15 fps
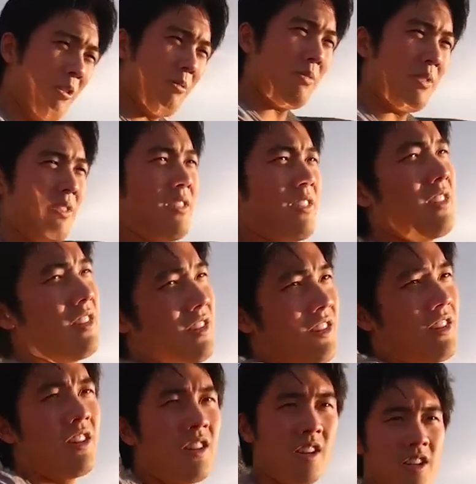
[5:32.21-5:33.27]
home.
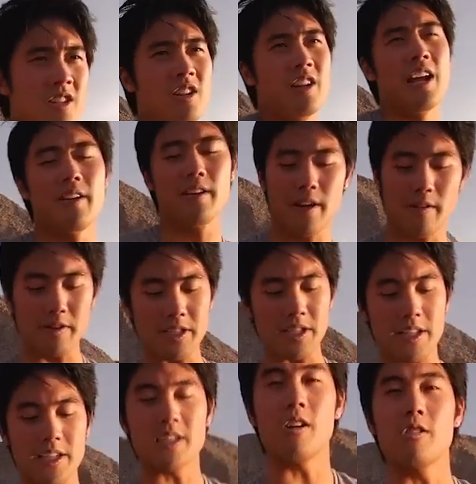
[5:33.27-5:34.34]
I've never
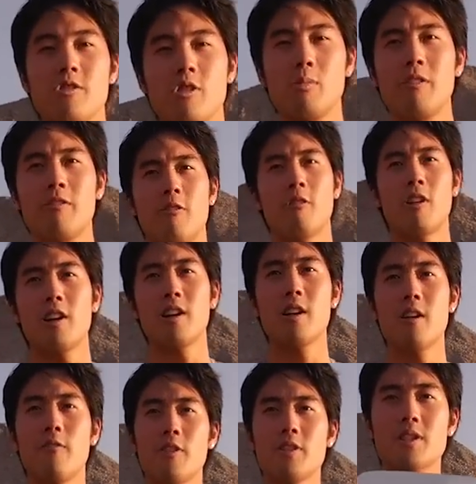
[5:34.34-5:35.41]
seen this outro before.
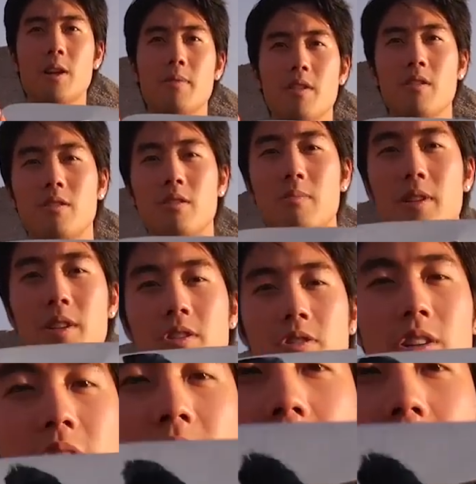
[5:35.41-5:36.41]
First time in YouTube history.